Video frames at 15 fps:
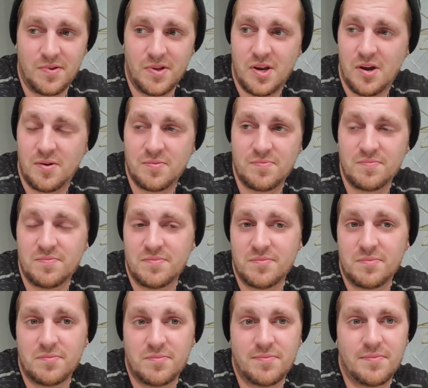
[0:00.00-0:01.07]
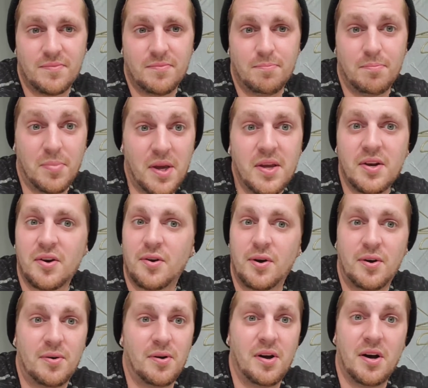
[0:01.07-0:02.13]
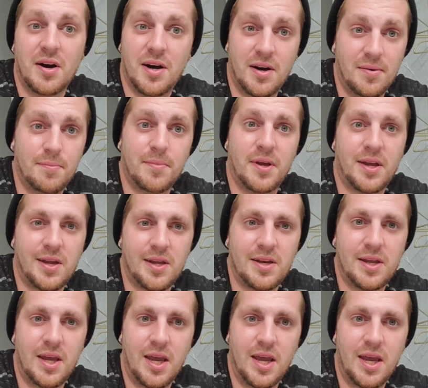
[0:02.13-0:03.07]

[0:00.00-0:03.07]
You know, beat her up, man.